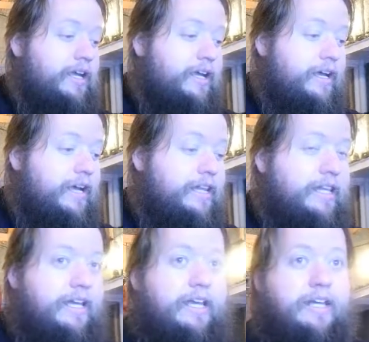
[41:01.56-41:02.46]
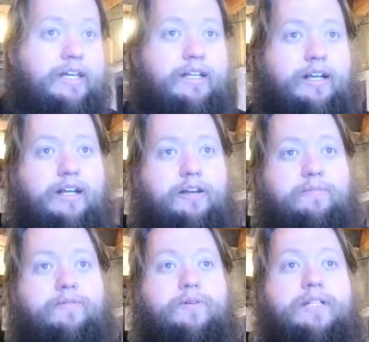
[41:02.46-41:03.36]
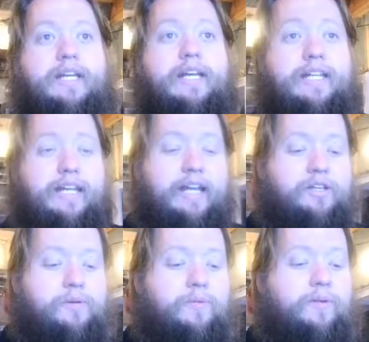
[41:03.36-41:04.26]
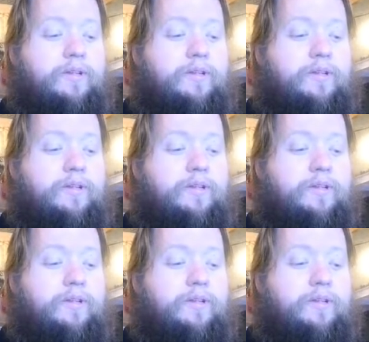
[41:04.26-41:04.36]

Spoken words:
And then for his intangible,